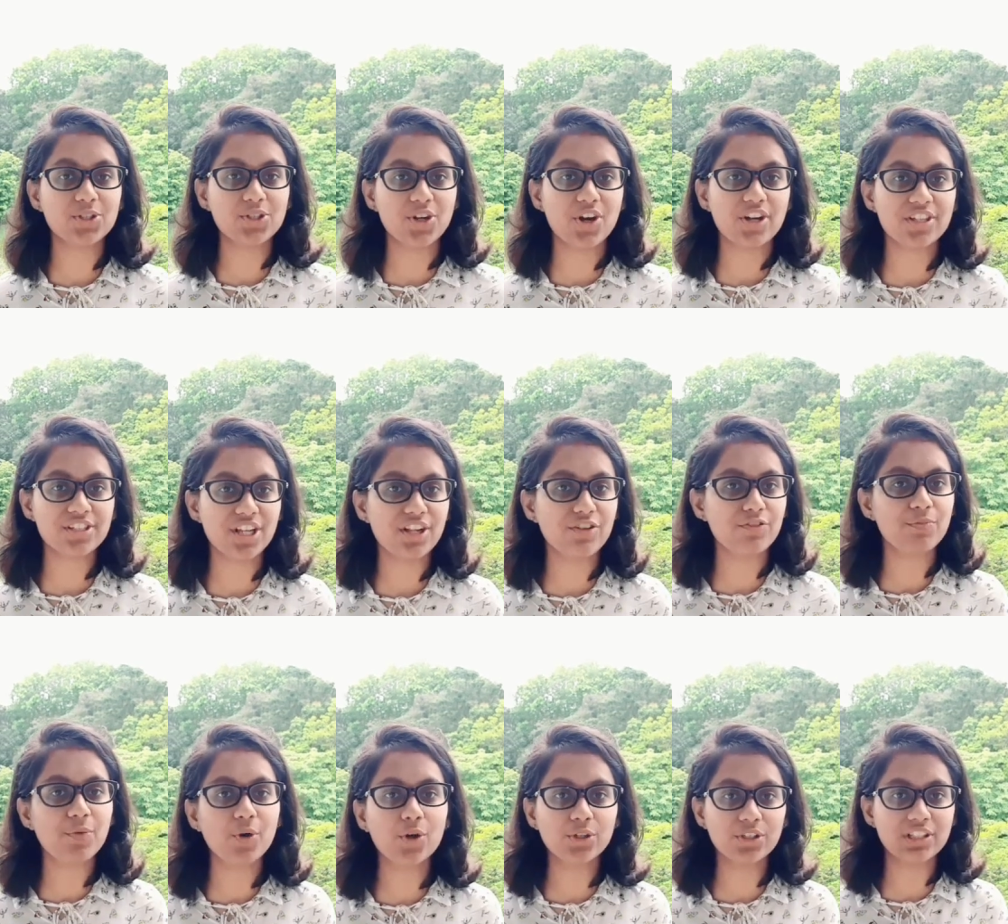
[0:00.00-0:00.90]
yourself
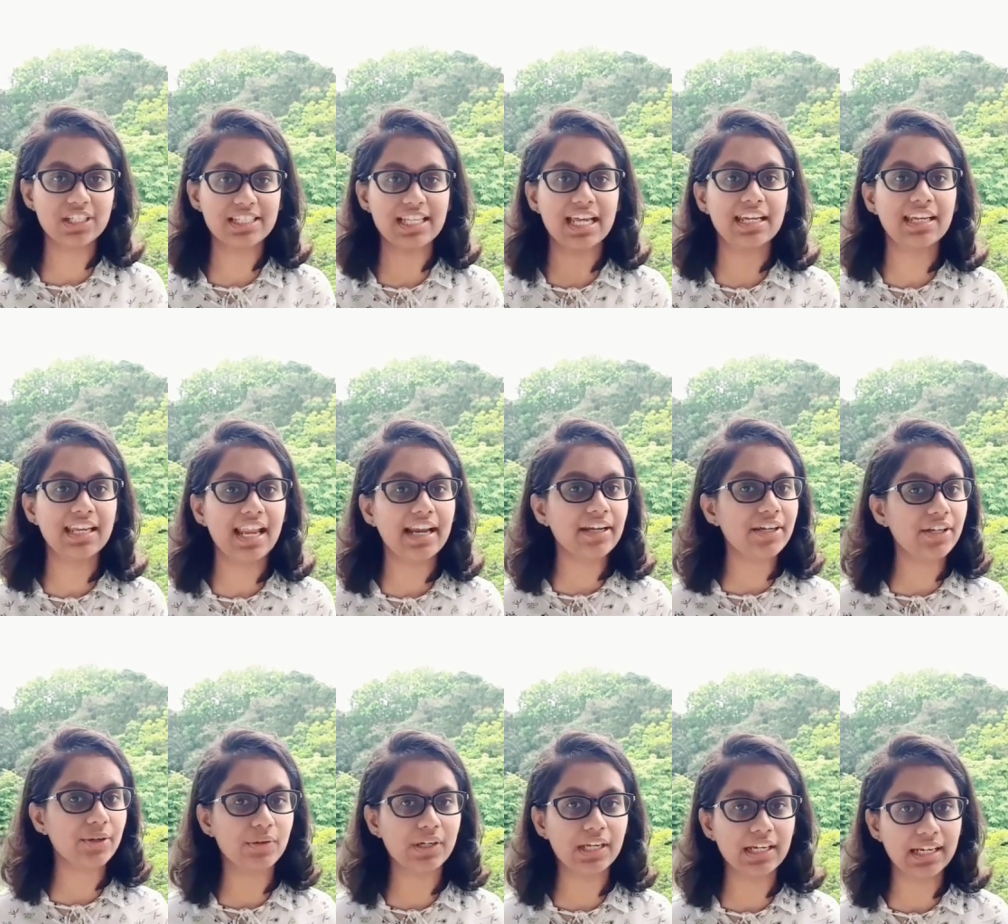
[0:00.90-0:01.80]
more to the sunlight
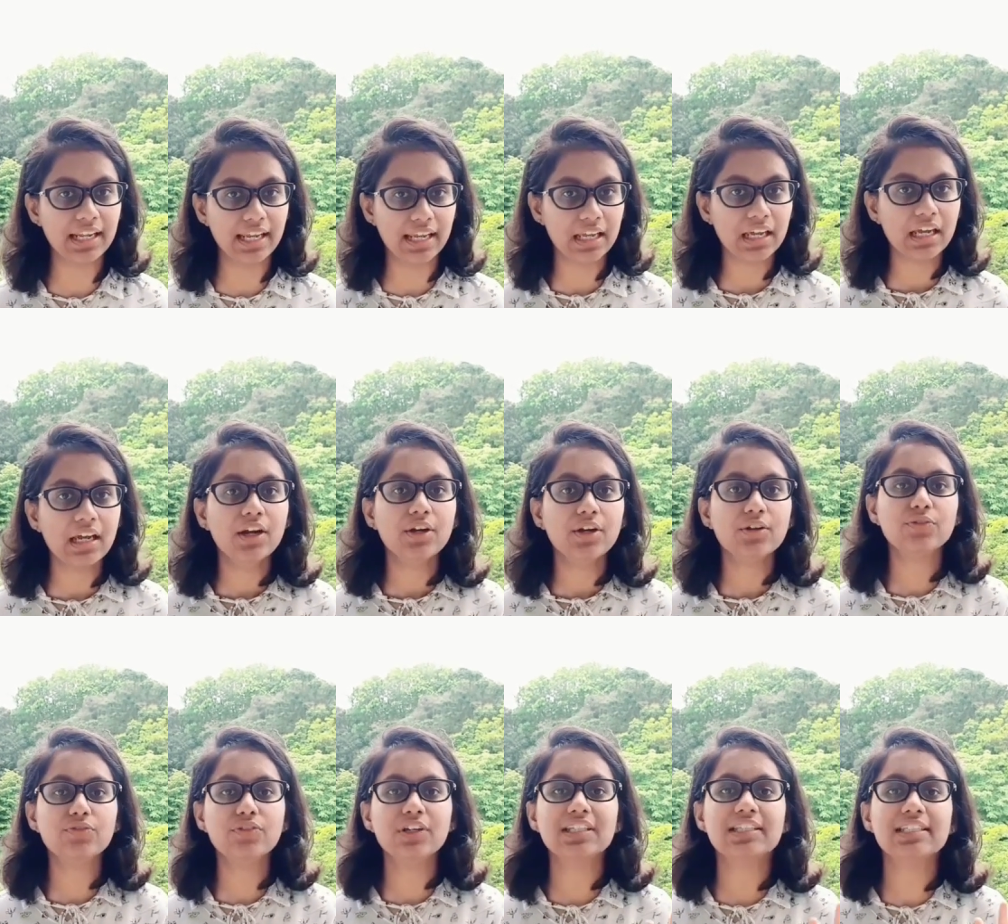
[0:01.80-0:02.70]
during day
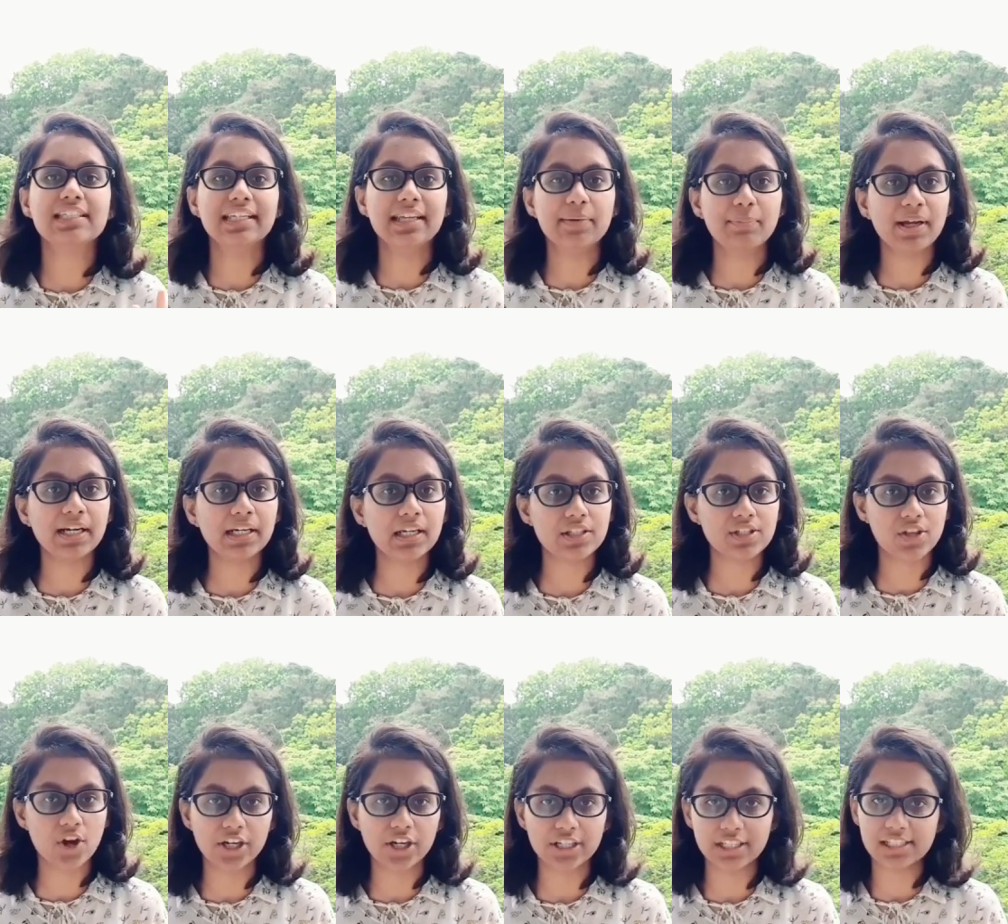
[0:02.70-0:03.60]
sleeping
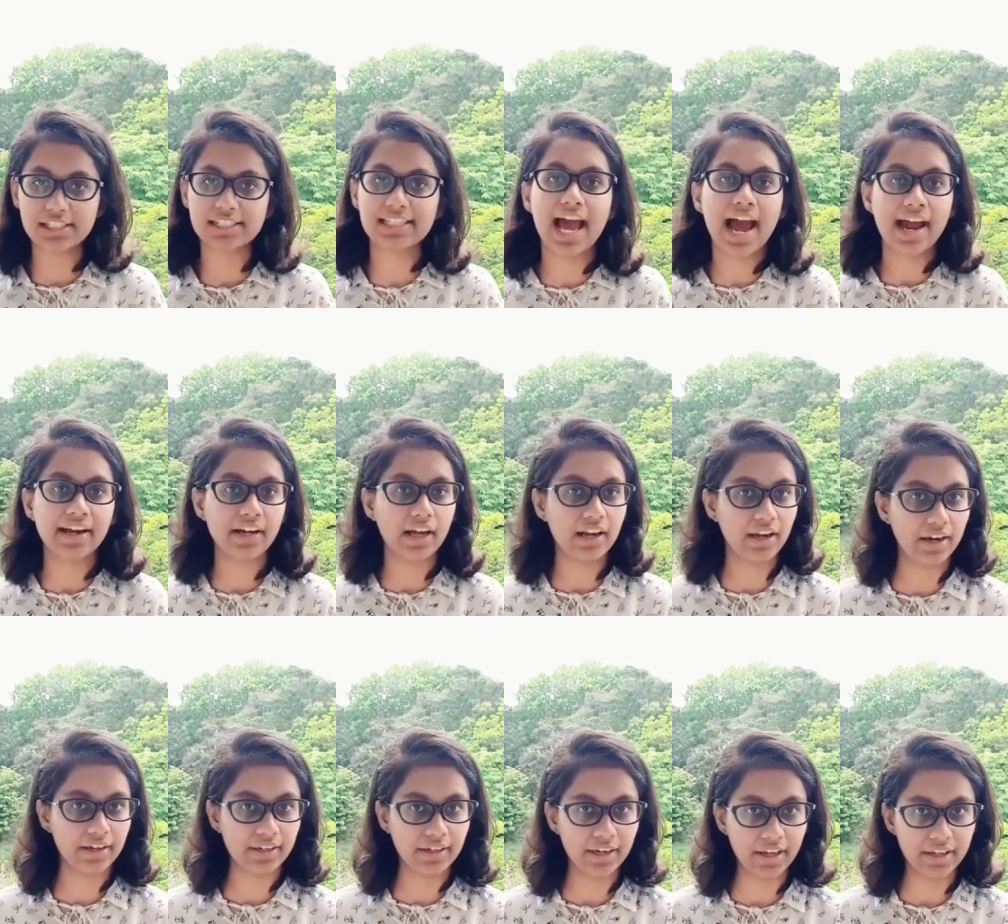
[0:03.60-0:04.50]
disorders and
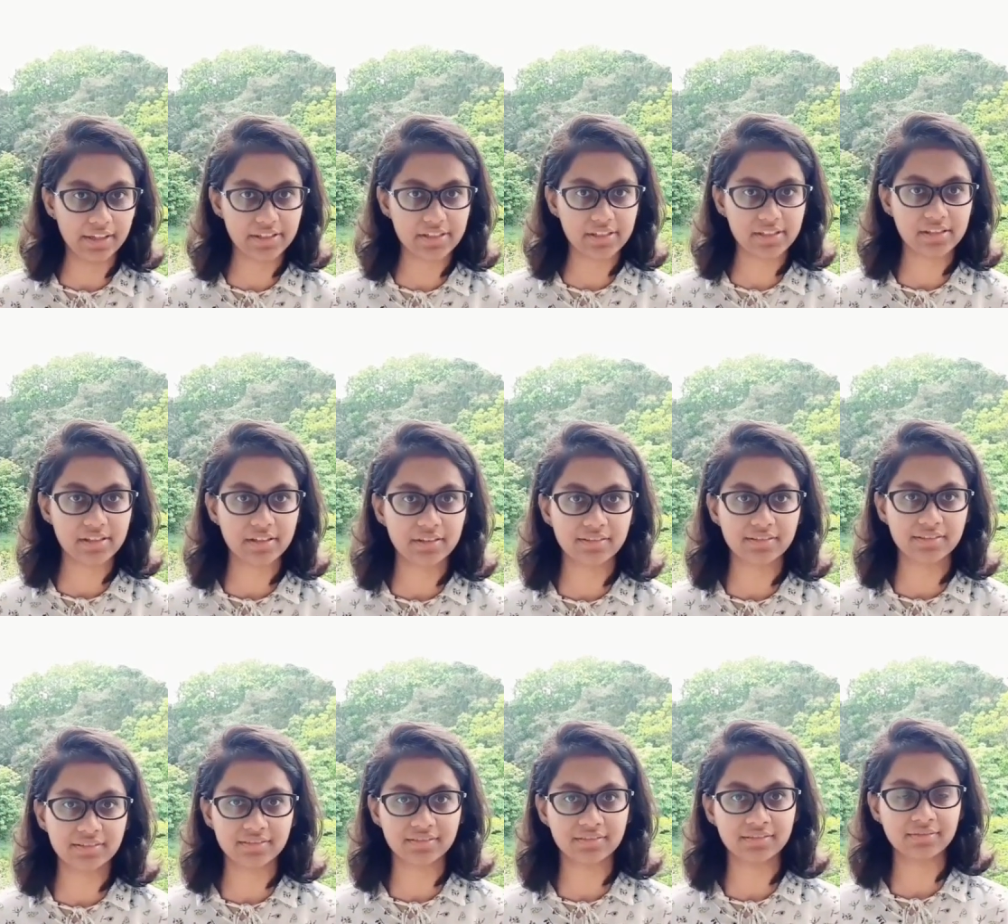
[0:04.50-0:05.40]
alertness.
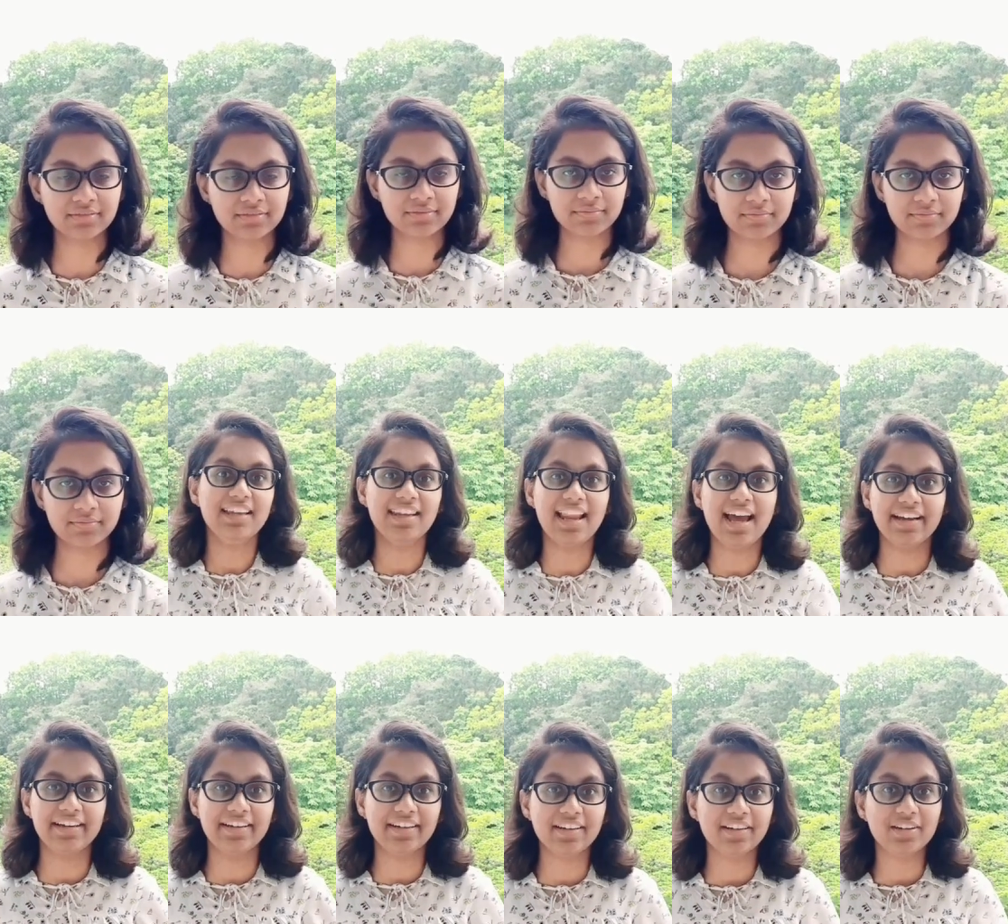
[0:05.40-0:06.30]

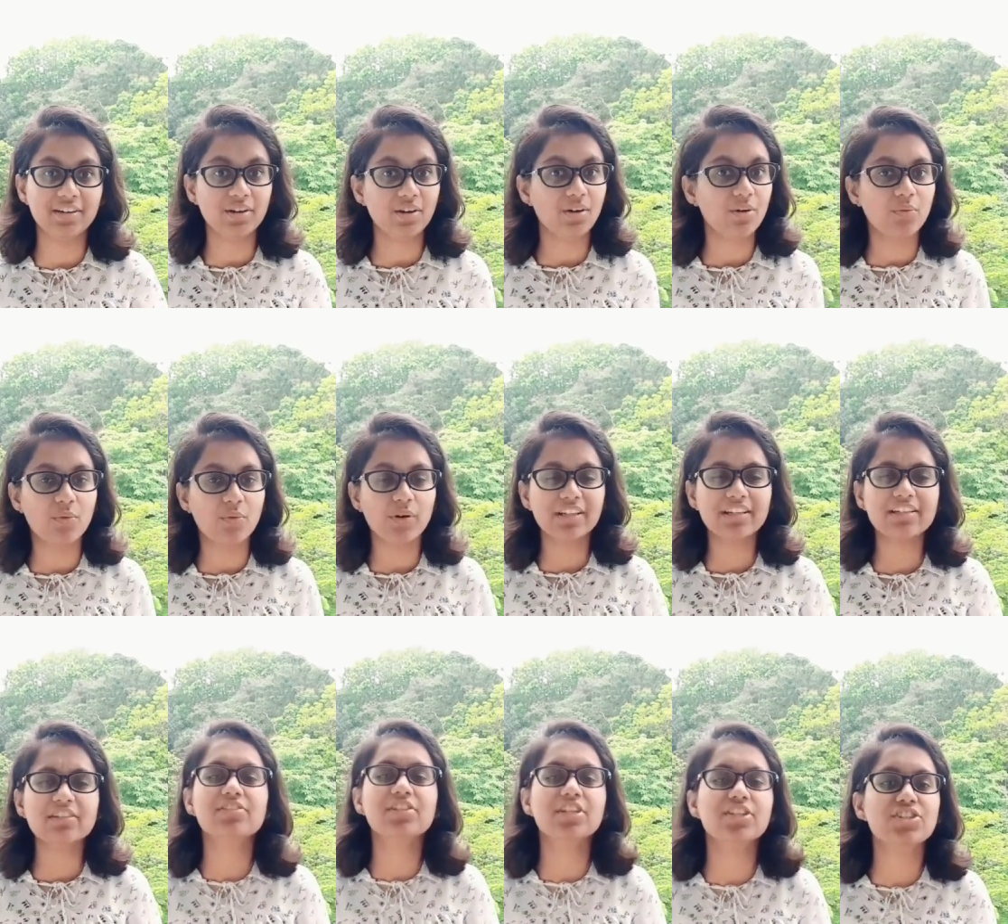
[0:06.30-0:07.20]
Is the light
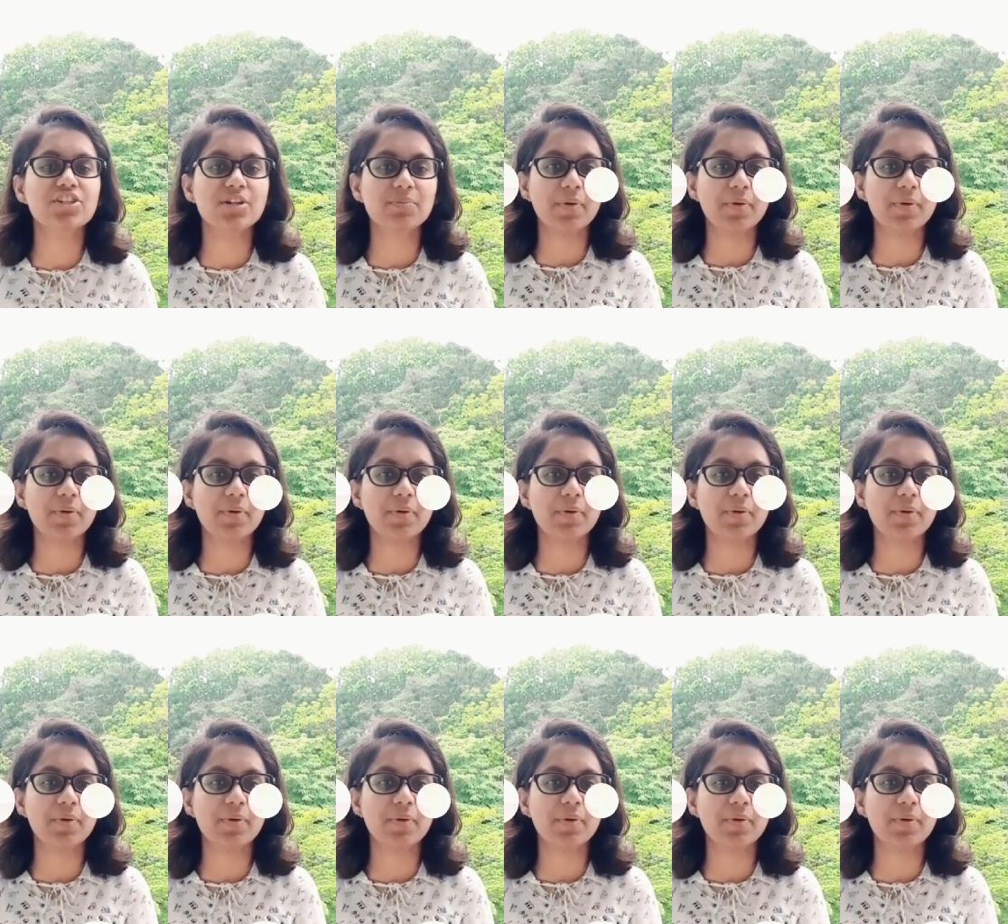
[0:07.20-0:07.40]
entering right